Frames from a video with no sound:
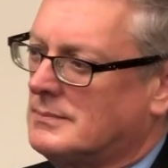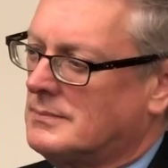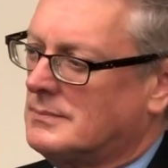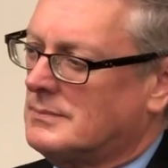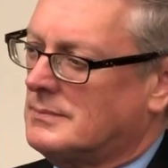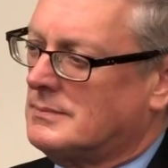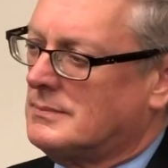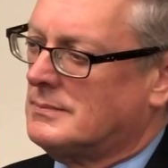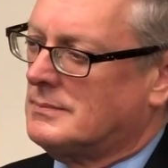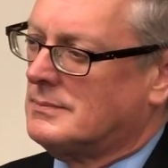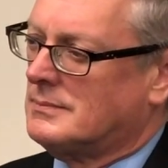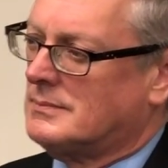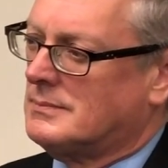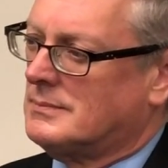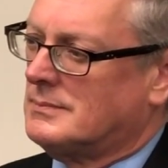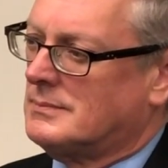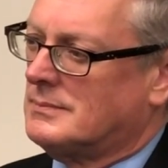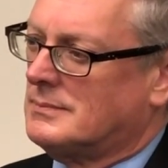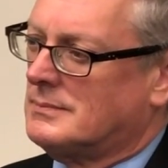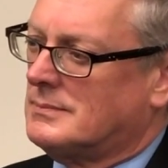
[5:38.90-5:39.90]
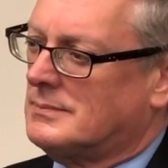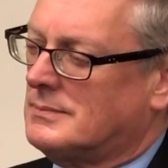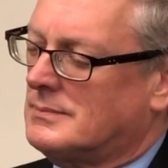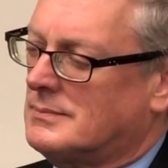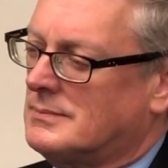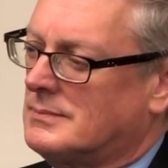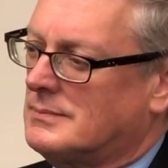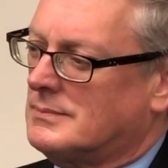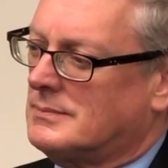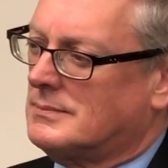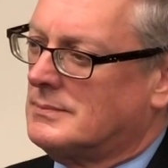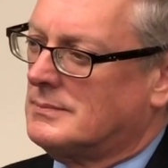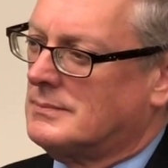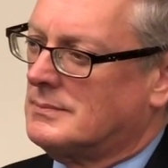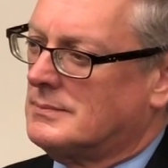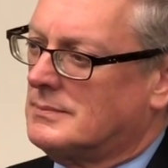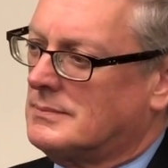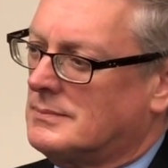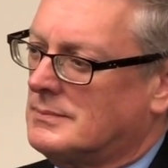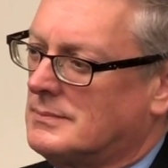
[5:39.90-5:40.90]

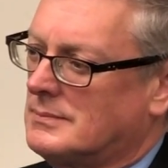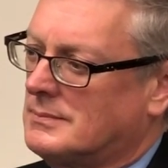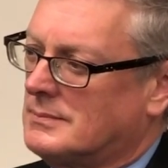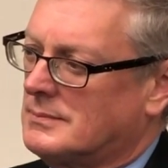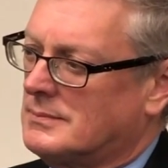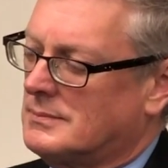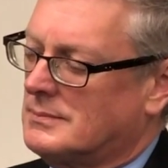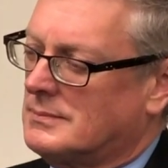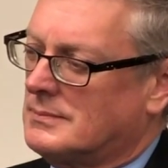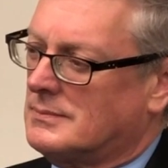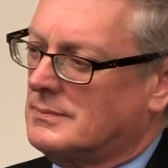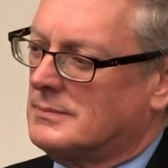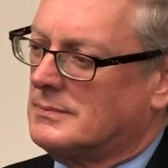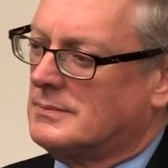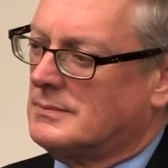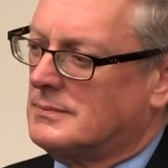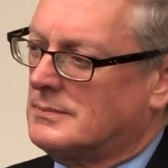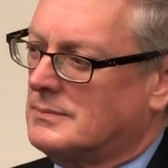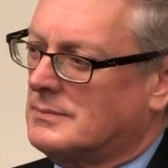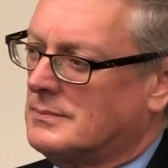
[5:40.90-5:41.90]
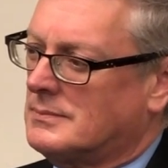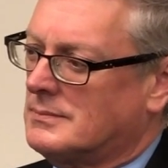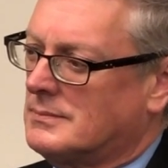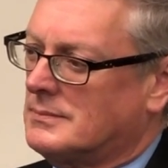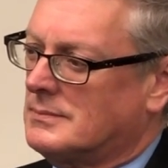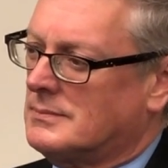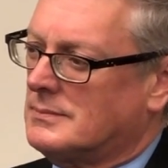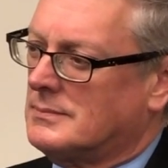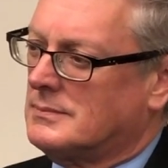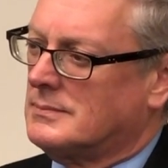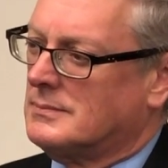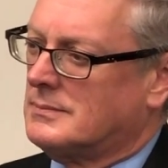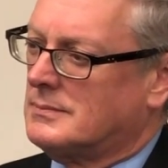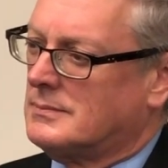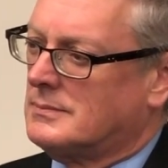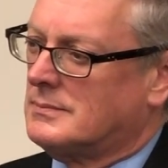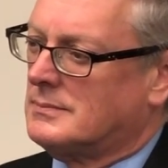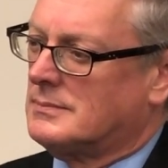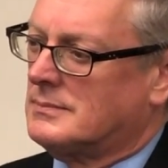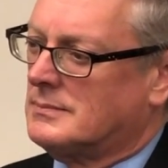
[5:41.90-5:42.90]

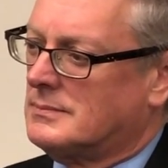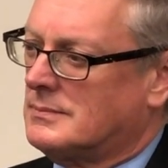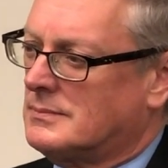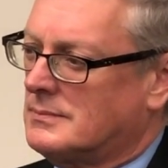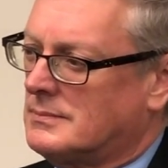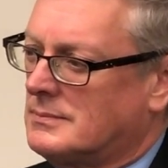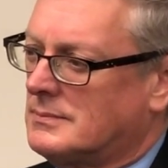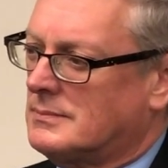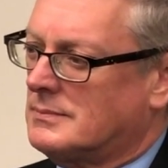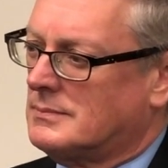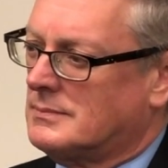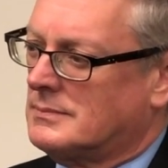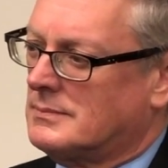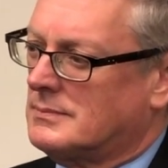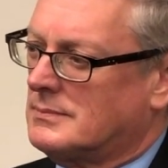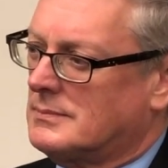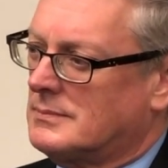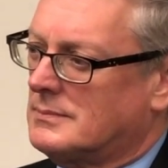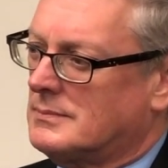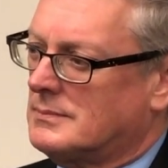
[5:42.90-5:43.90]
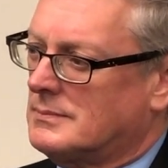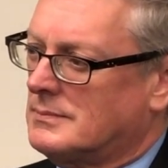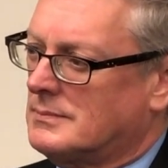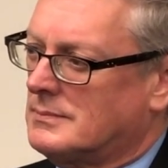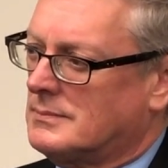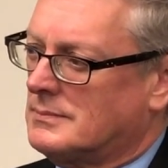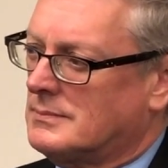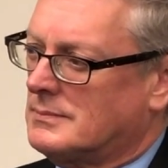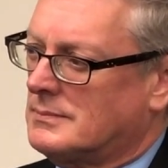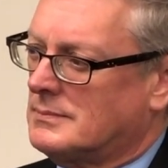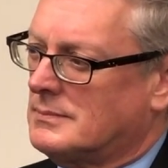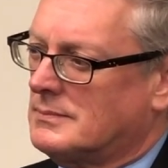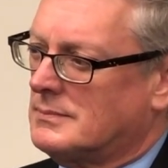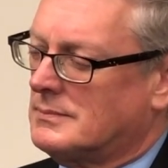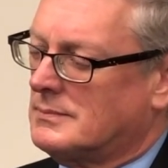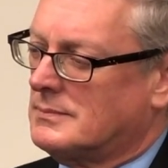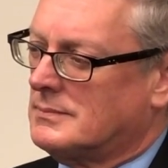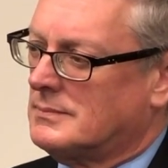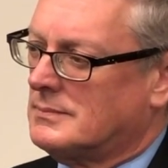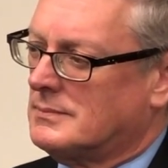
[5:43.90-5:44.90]

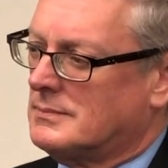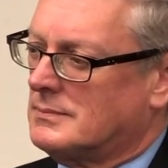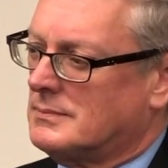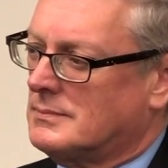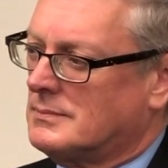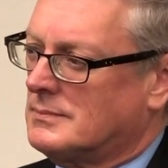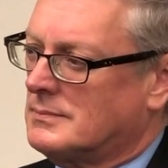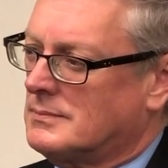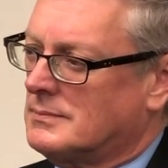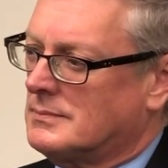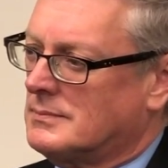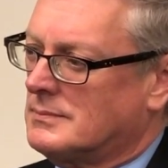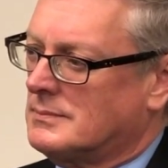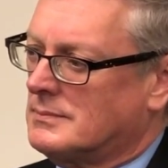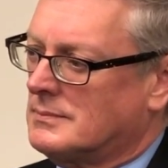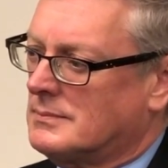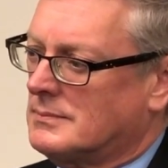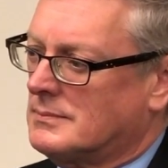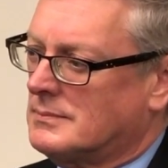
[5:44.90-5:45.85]
[no speech]